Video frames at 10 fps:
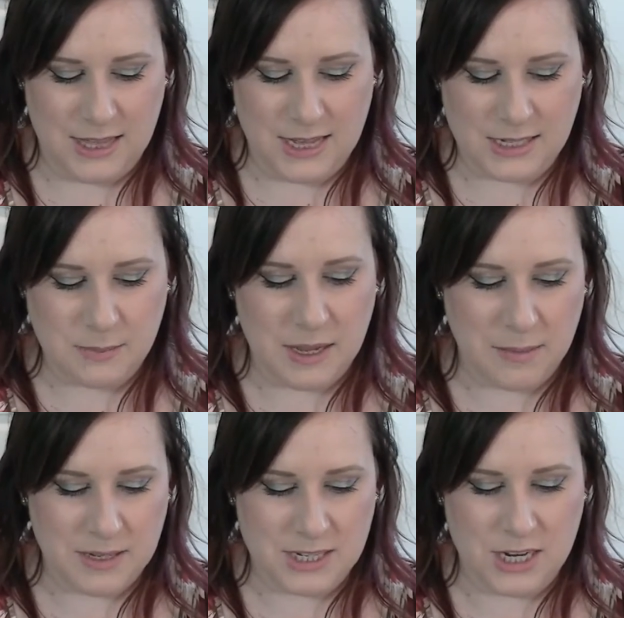these
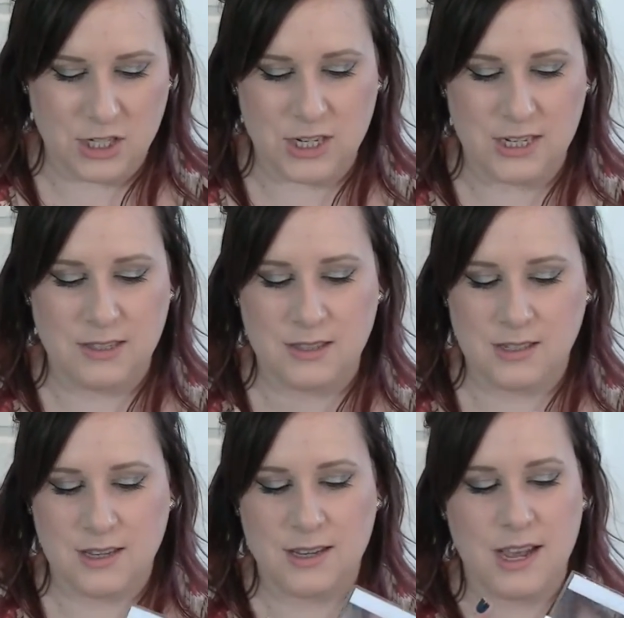
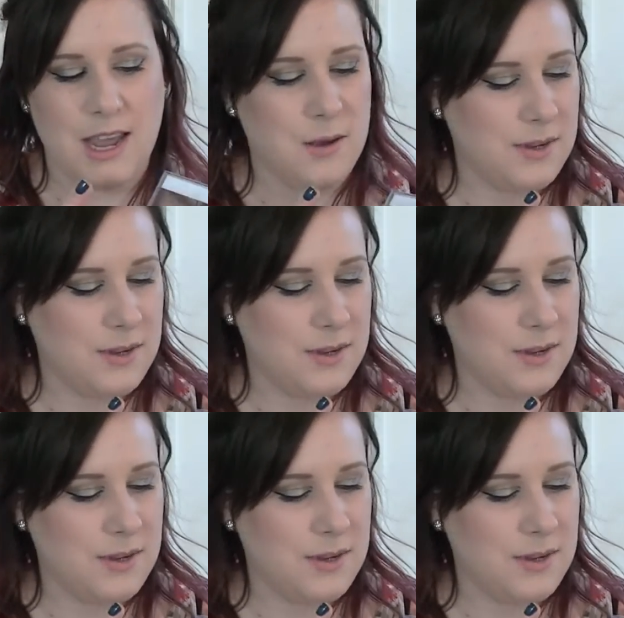pigmentations, I hate